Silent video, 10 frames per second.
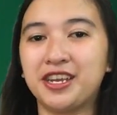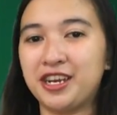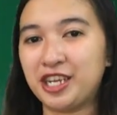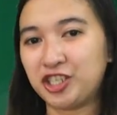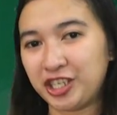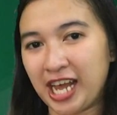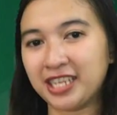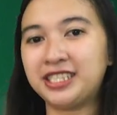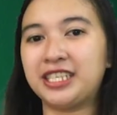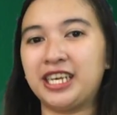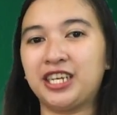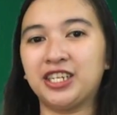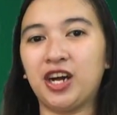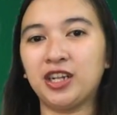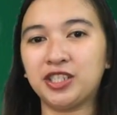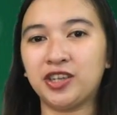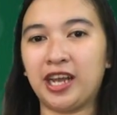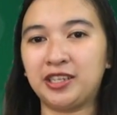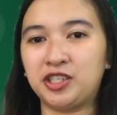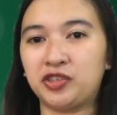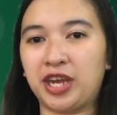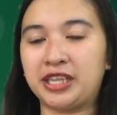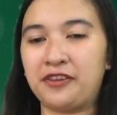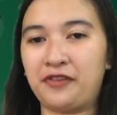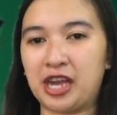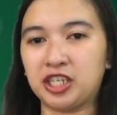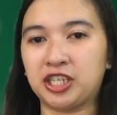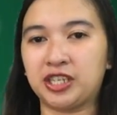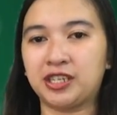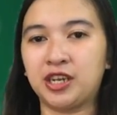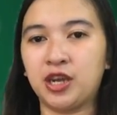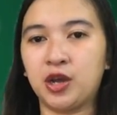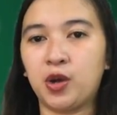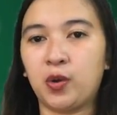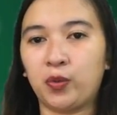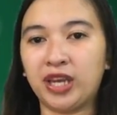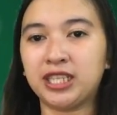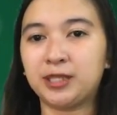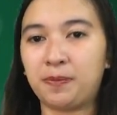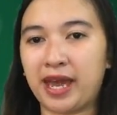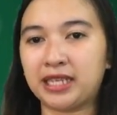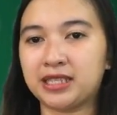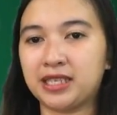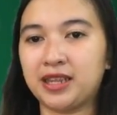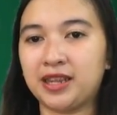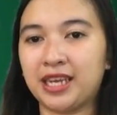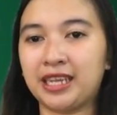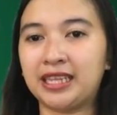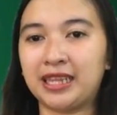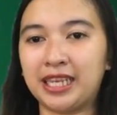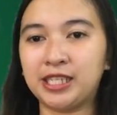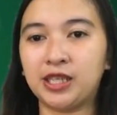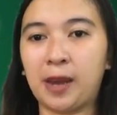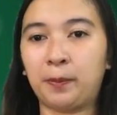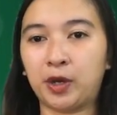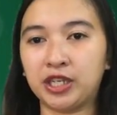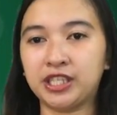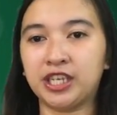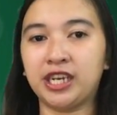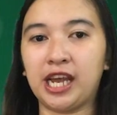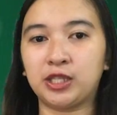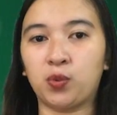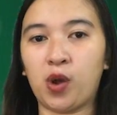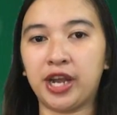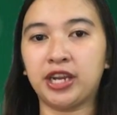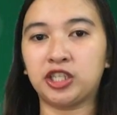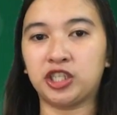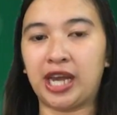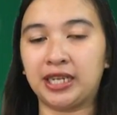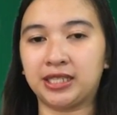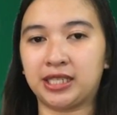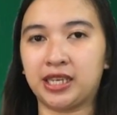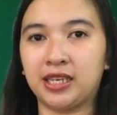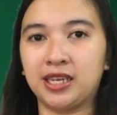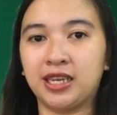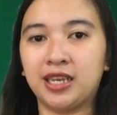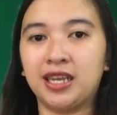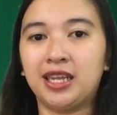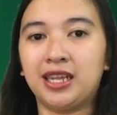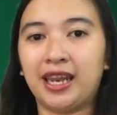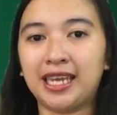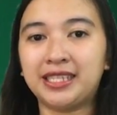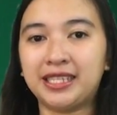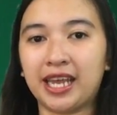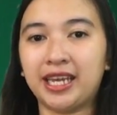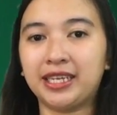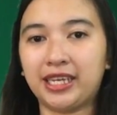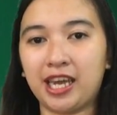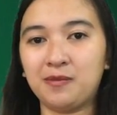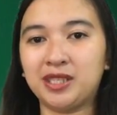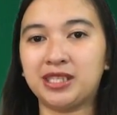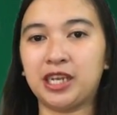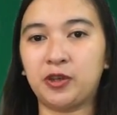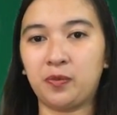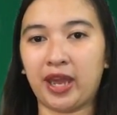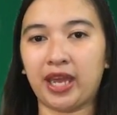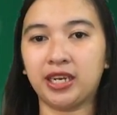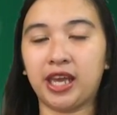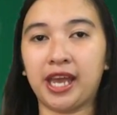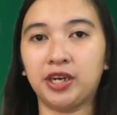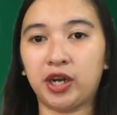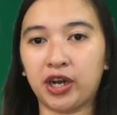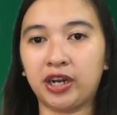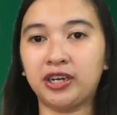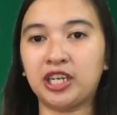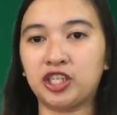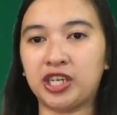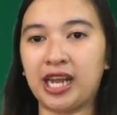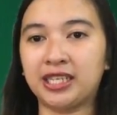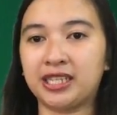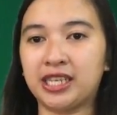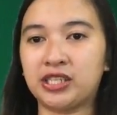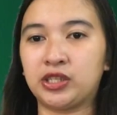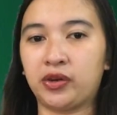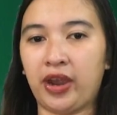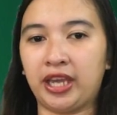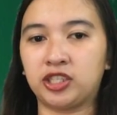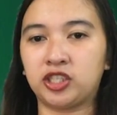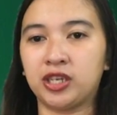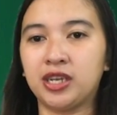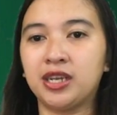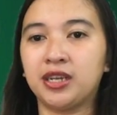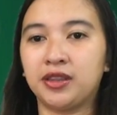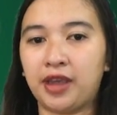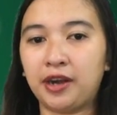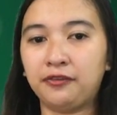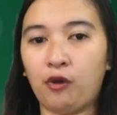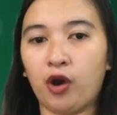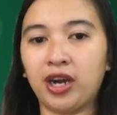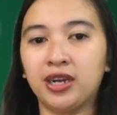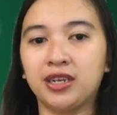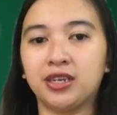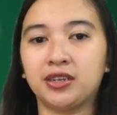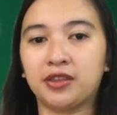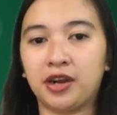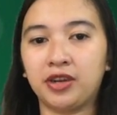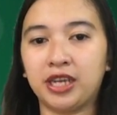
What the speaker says: Nationality could also illustrate a function. We expect that at least a person has one nationality. Let's say Kim is the domain and her nationality is the range. Therefore, there